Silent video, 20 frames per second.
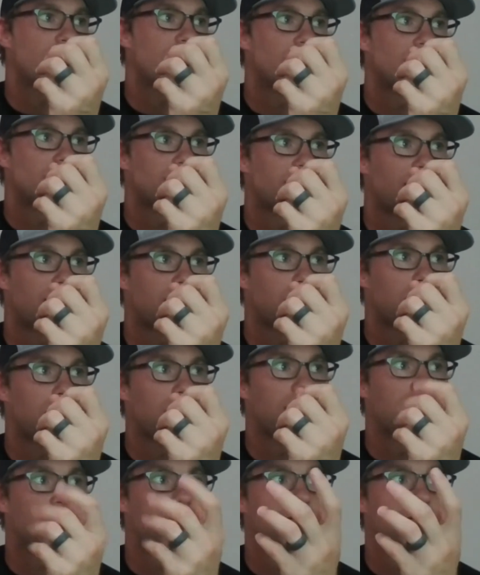it, it's like,
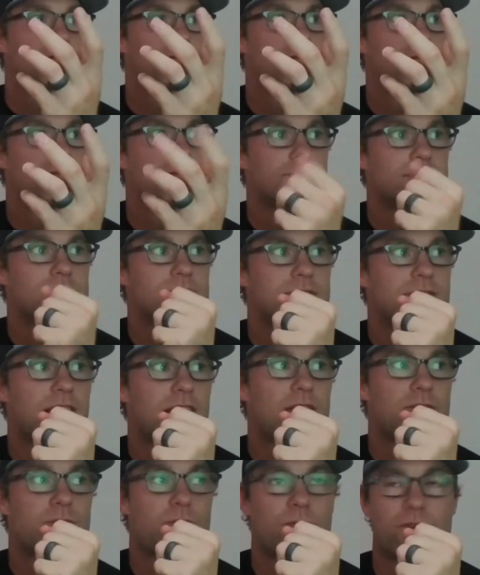man,
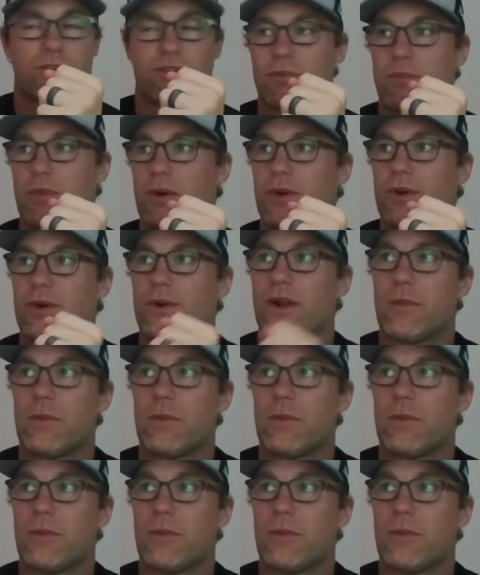Zalatoris or Berger,